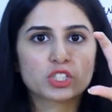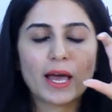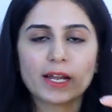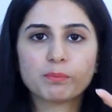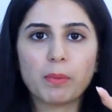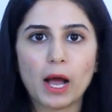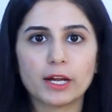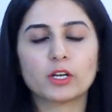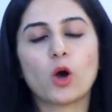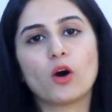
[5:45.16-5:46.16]
that
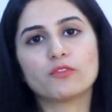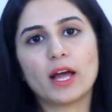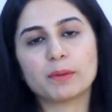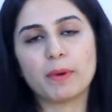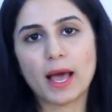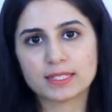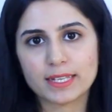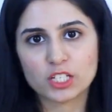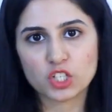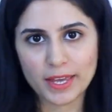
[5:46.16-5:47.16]
part of that
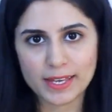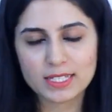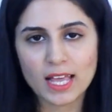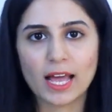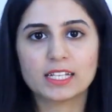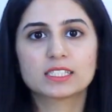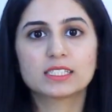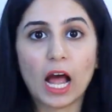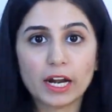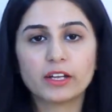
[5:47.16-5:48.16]
passage is and
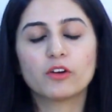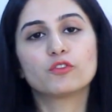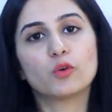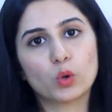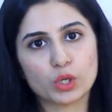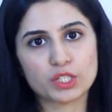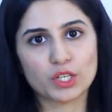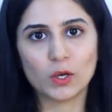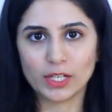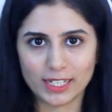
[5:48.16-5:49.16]
start
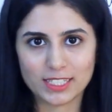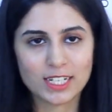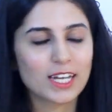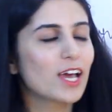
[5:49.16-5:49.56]
focusing on it.